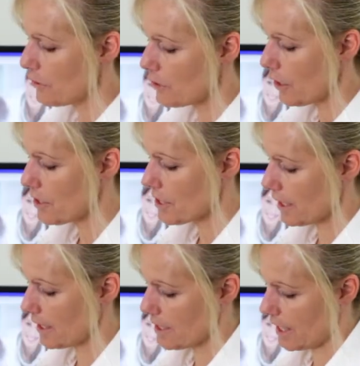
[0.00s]
you'll notice
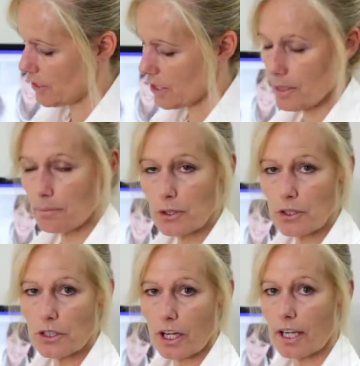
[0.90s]
that there's actually a
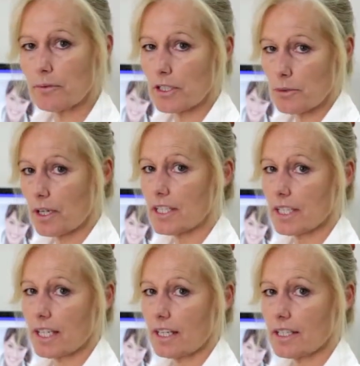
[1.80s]
blue light, which once
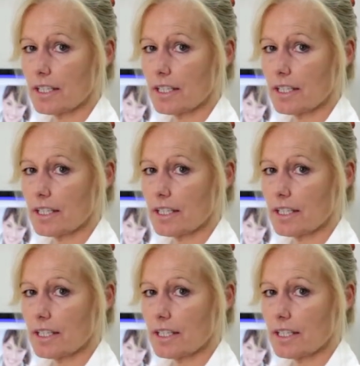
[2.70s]
again is